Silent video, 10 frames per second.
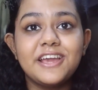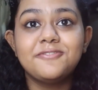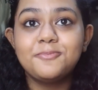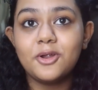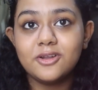
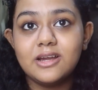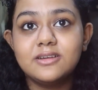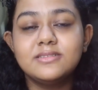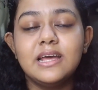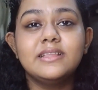5
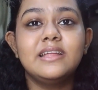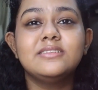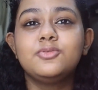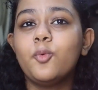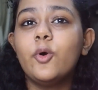products, and
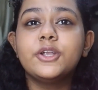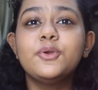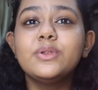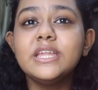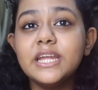that's what
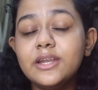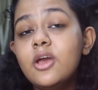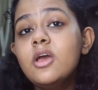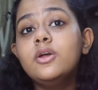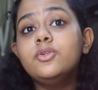you need
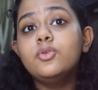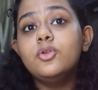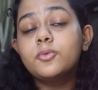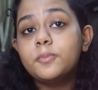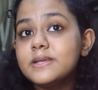to
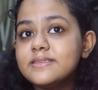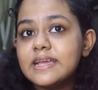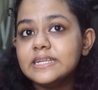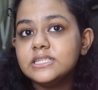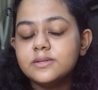look
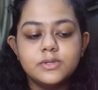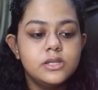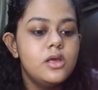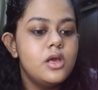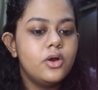presentable,
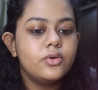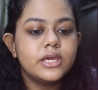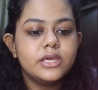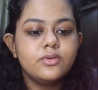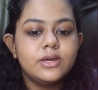
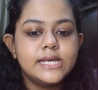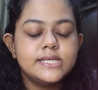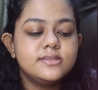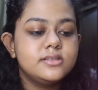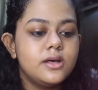okay you
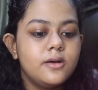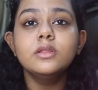guys?